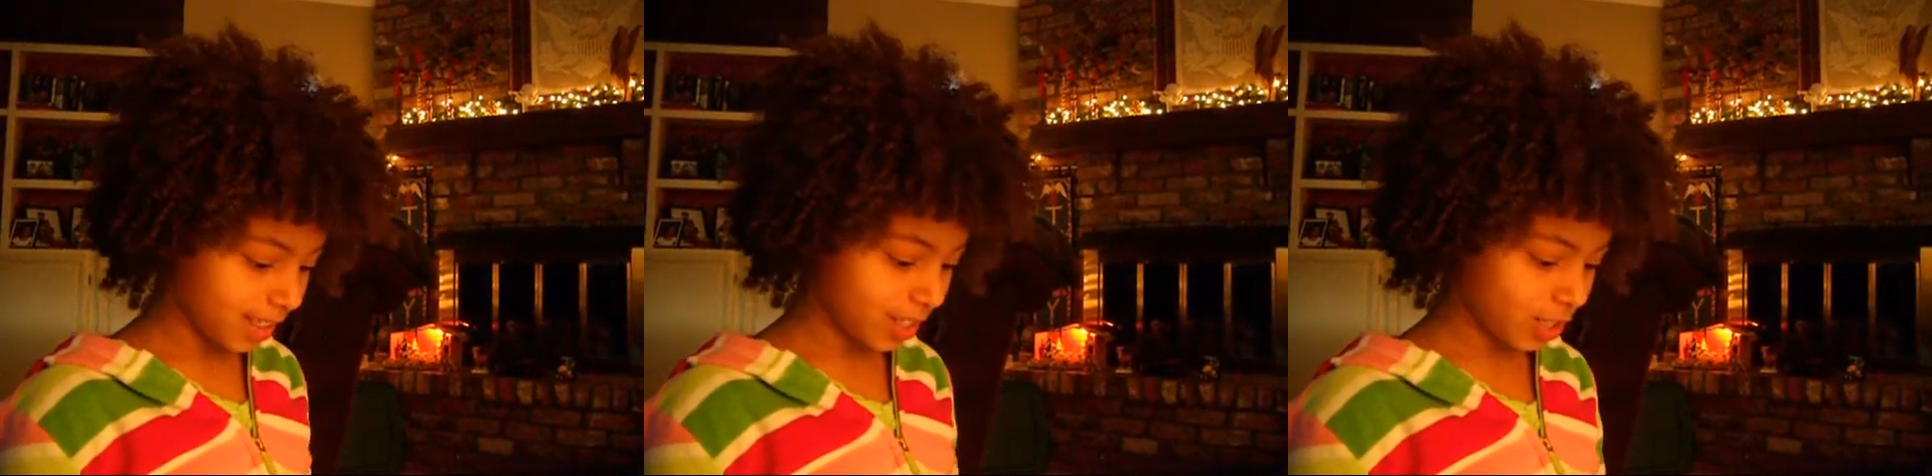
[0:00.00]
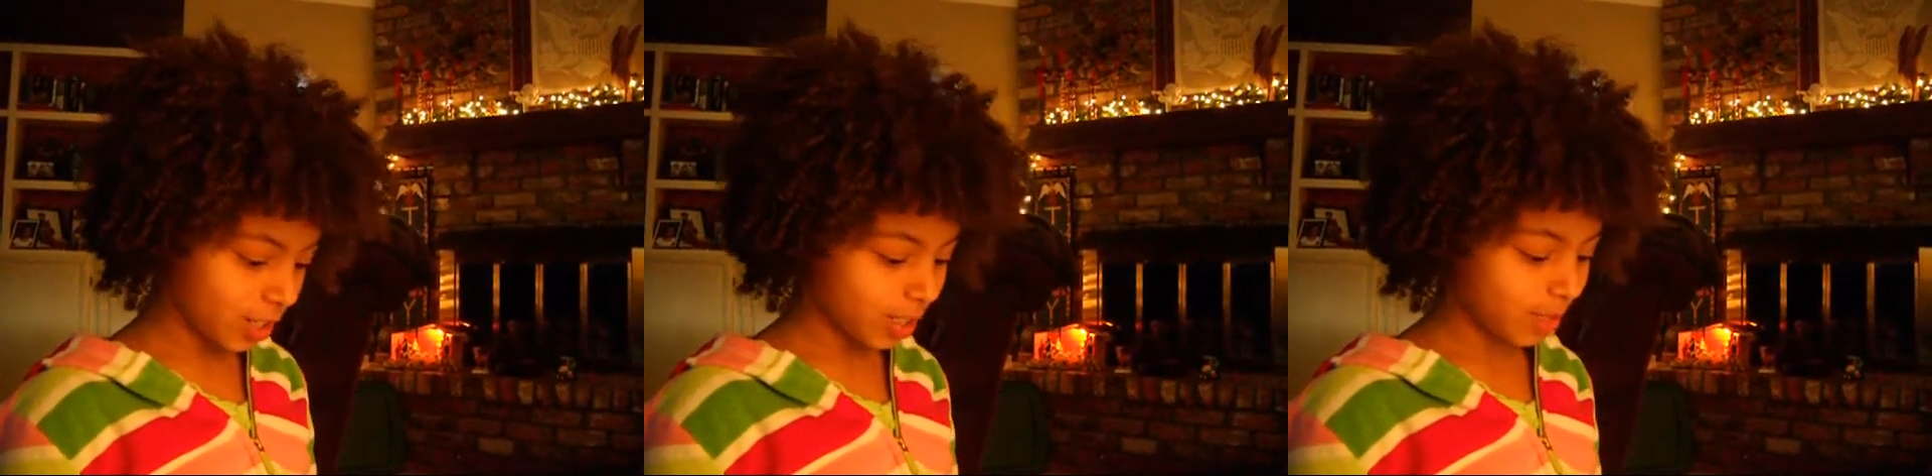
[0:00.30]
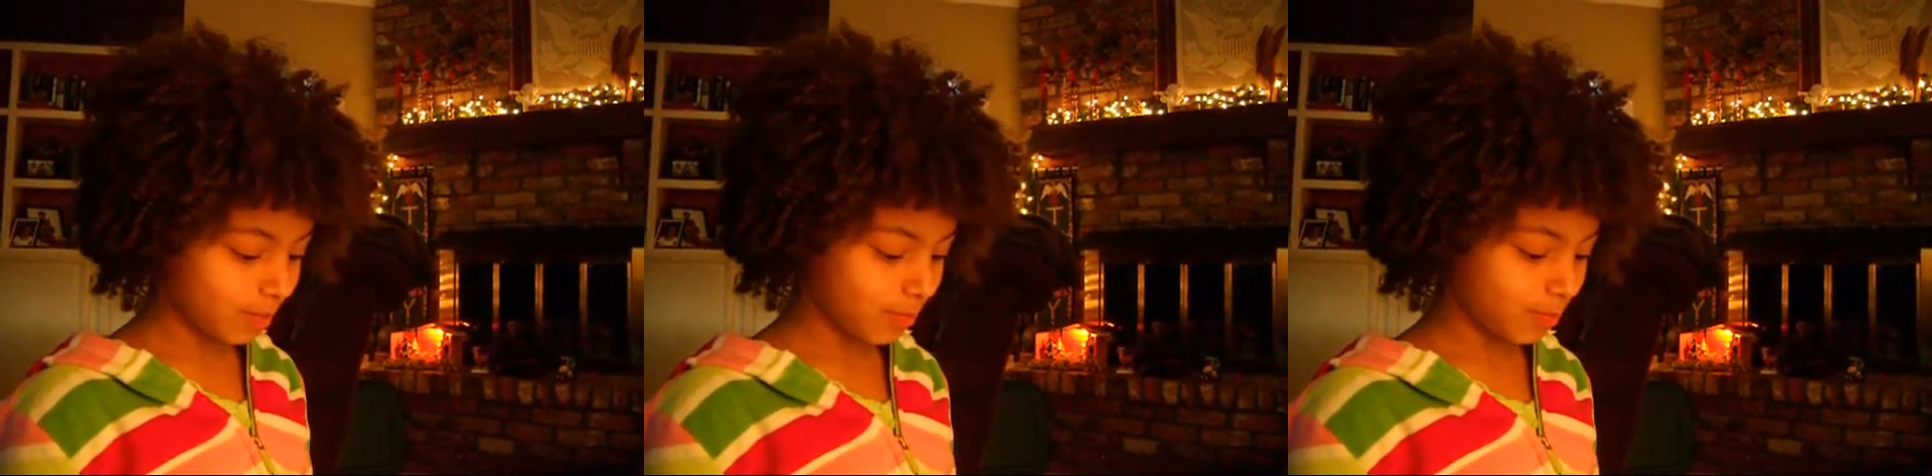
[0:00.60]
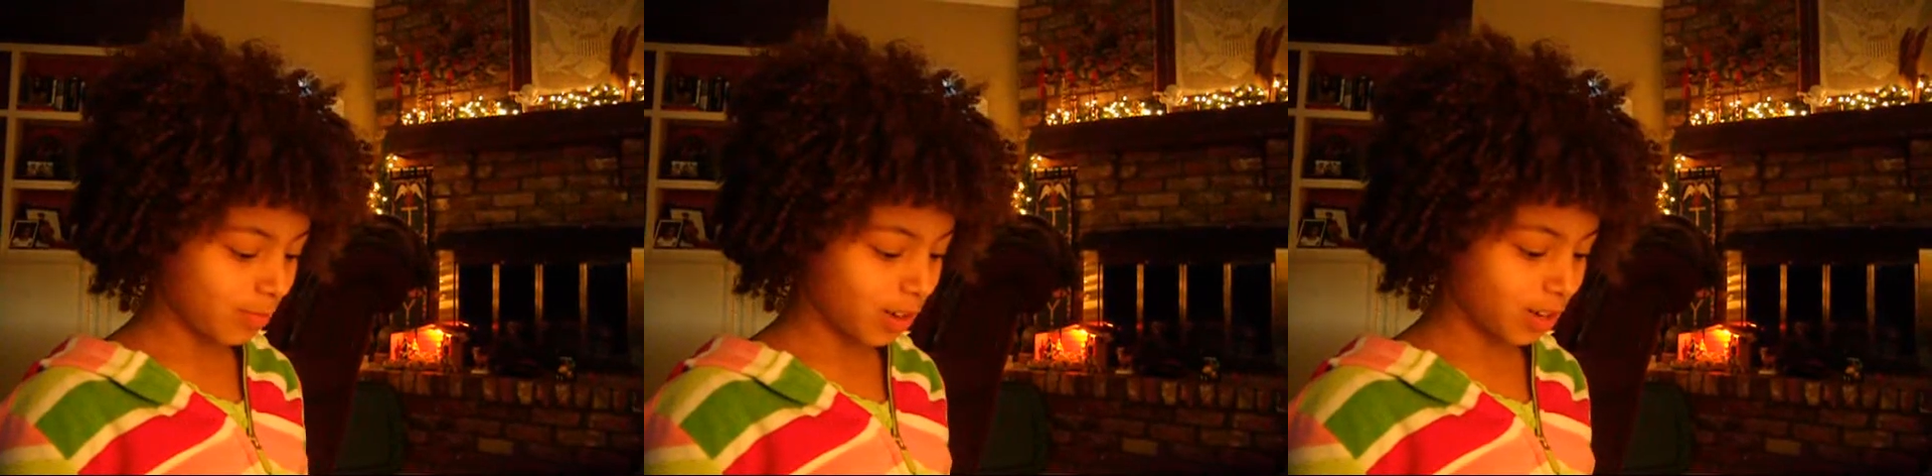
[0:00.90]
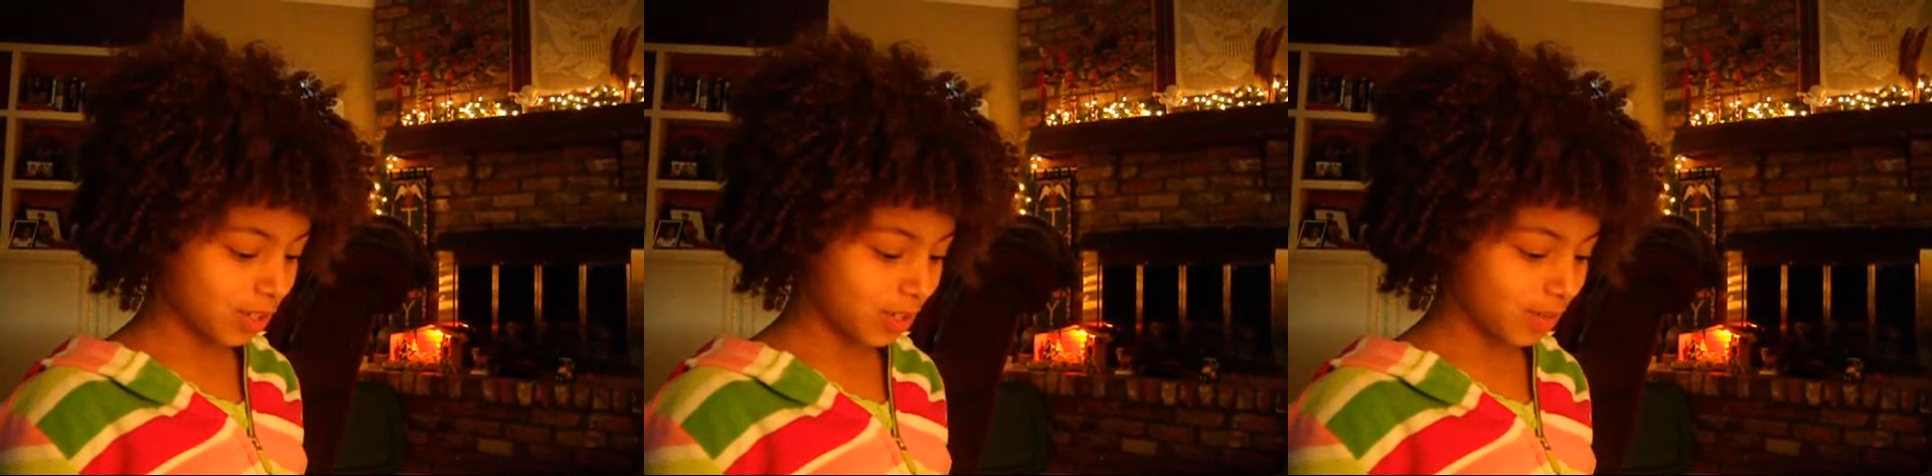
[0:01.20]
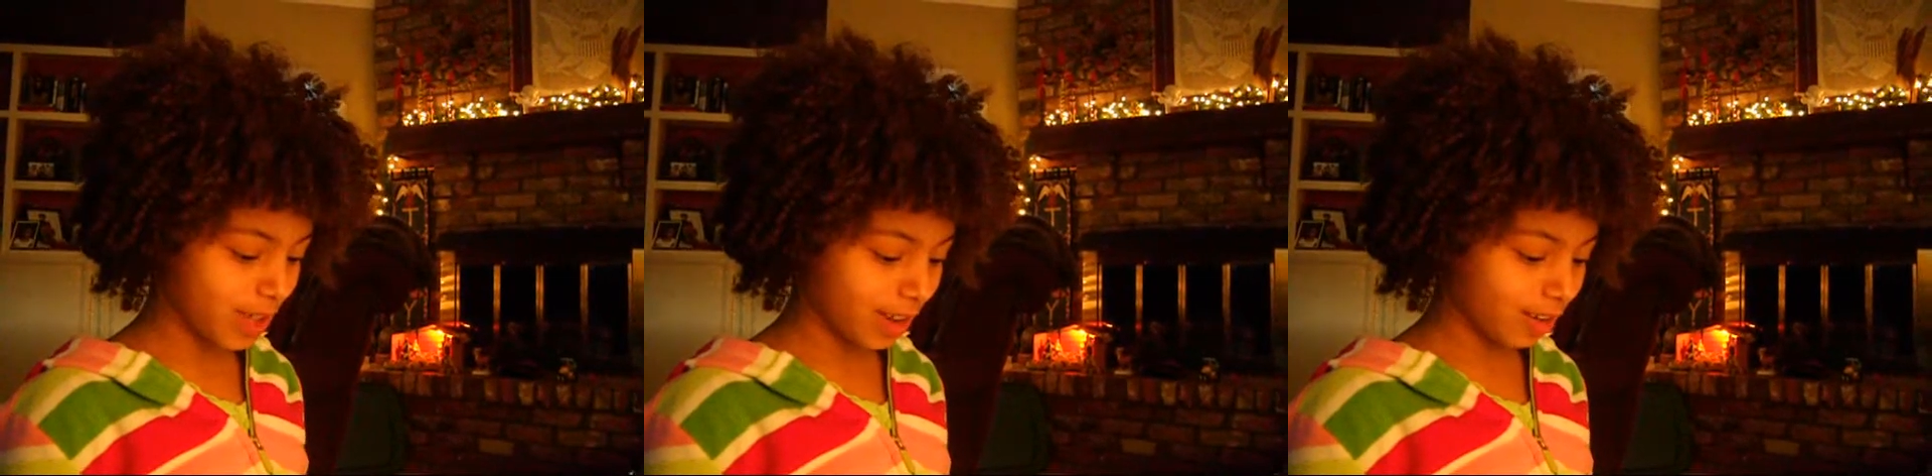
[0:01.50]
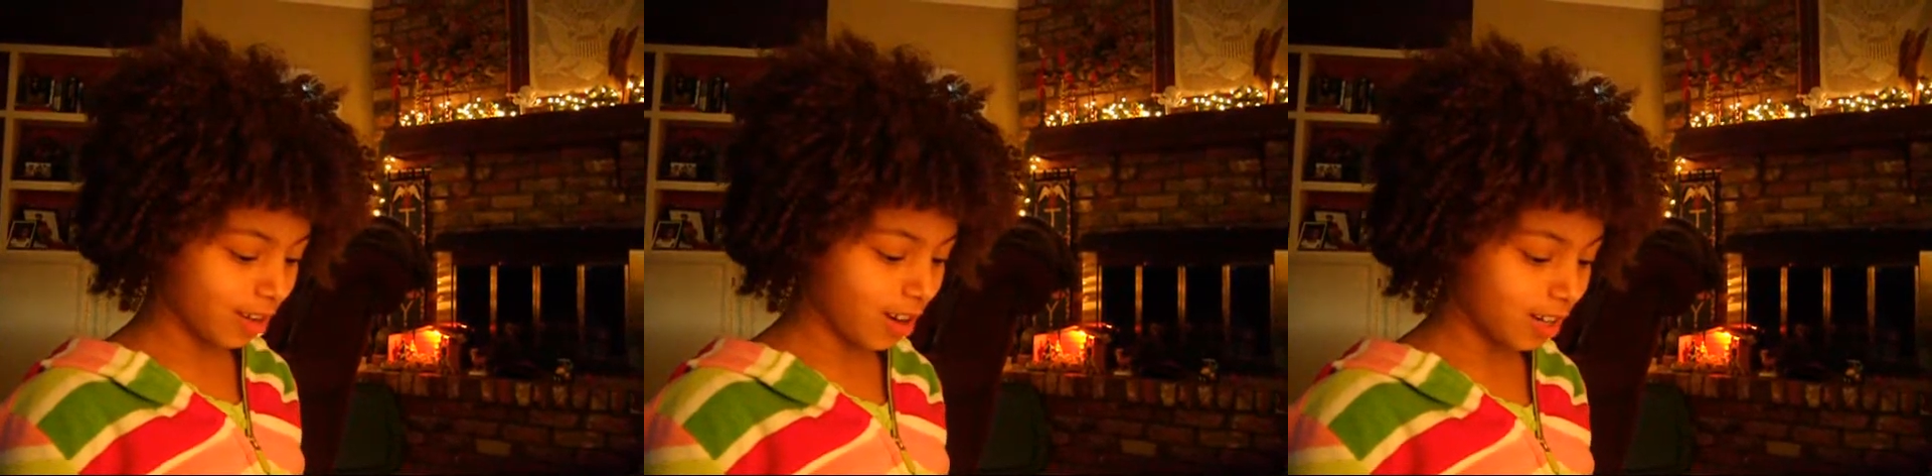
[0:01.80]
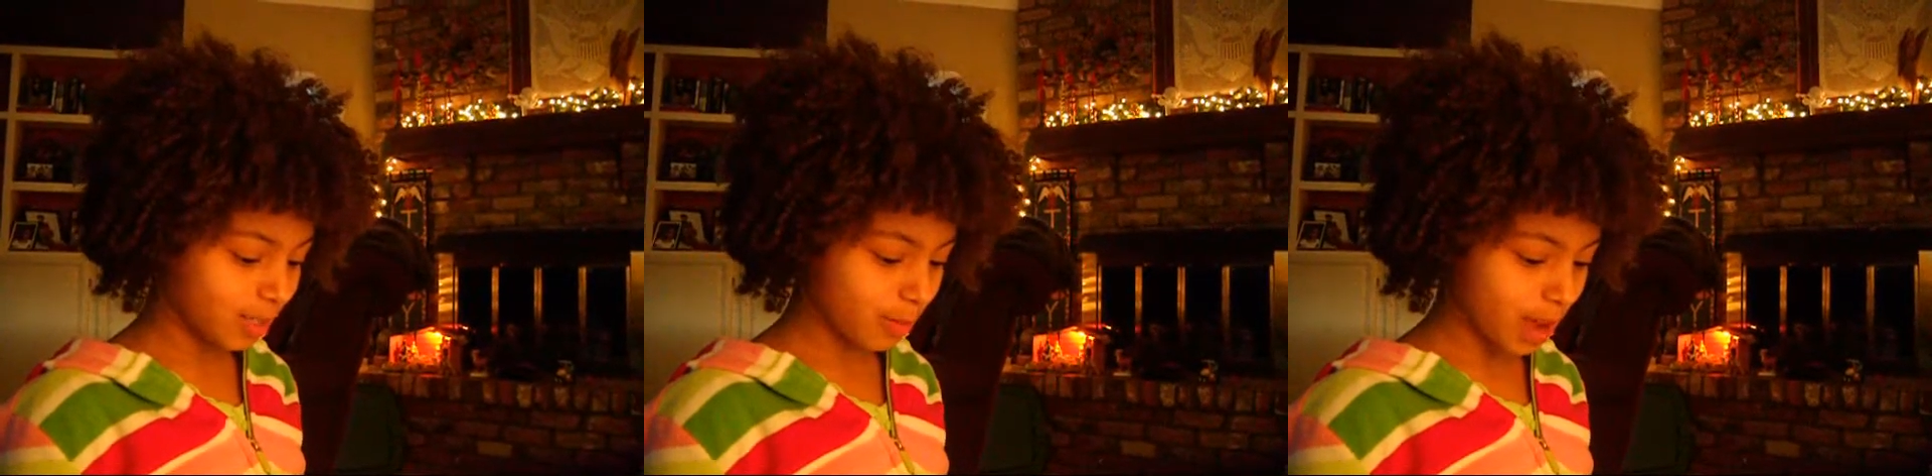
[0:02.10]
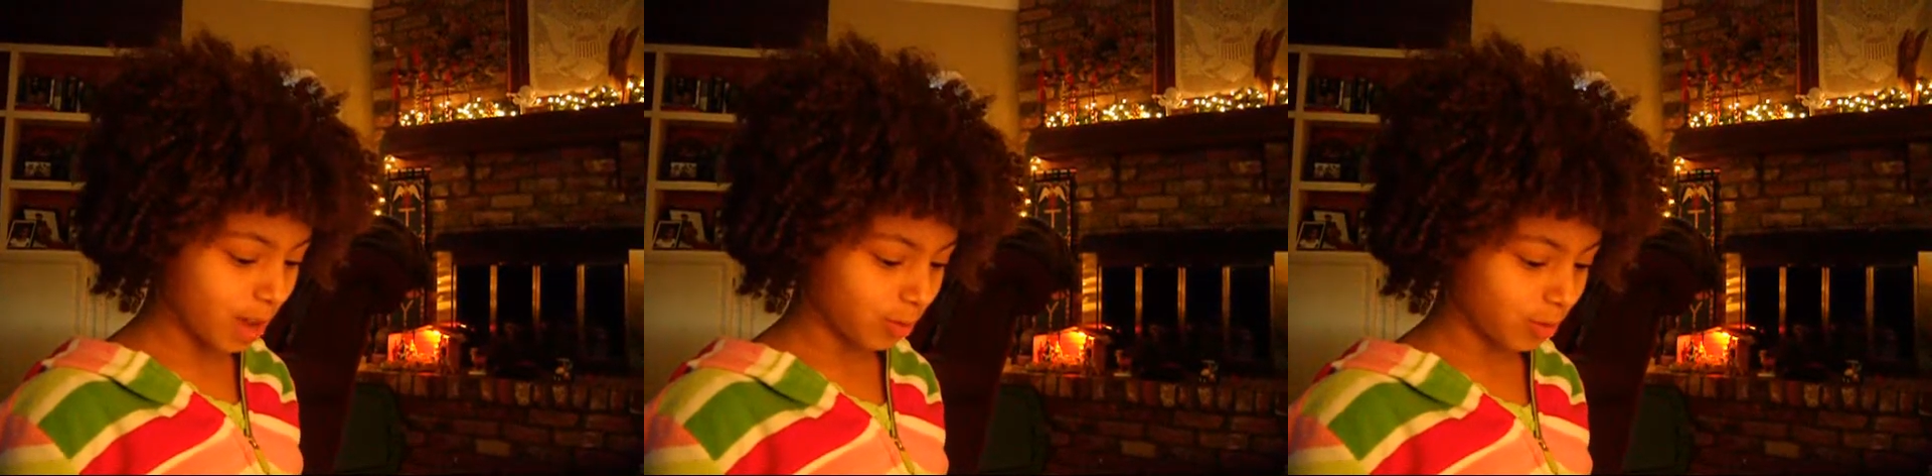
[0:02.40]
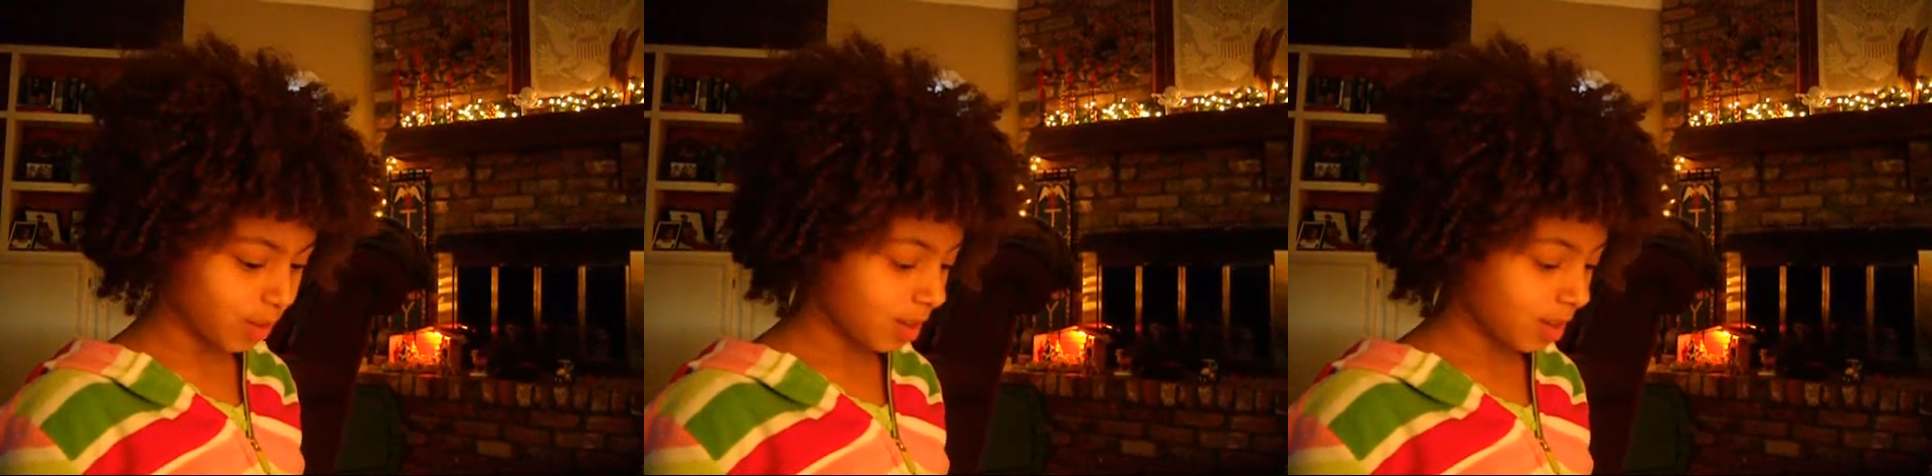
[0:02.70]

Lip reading: the cheeseburger splattered on his mouth.